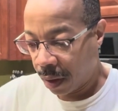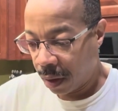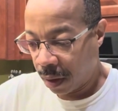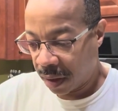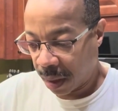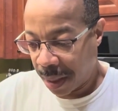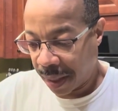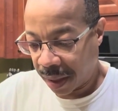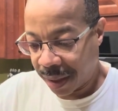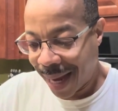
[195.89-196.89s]
there's a lot
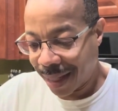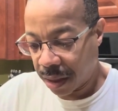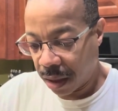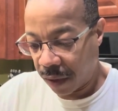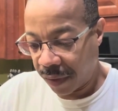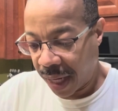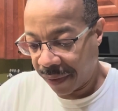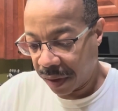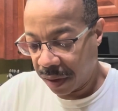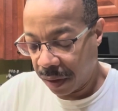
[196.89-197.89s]
of tax stuff I have
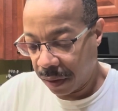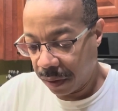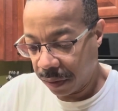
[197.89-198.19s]
to do.